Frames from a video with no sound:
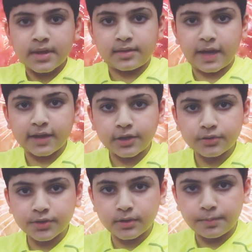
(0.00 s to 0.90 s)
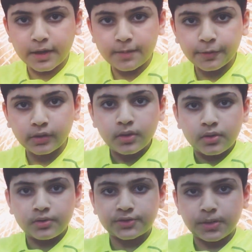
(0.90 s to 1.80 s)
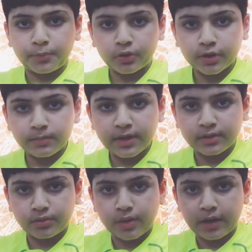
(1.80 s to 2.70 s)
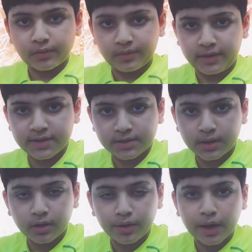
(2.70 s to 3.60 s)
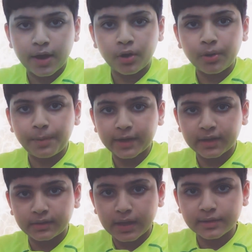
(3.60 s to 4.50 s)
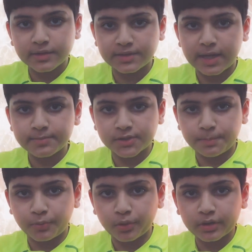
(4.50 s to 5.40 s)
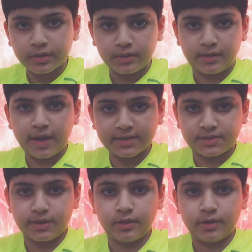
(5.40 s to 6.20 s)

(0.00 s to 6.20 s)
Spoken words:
Thank you to the people who supported me throughout this year, and I hope I can get the same support next year.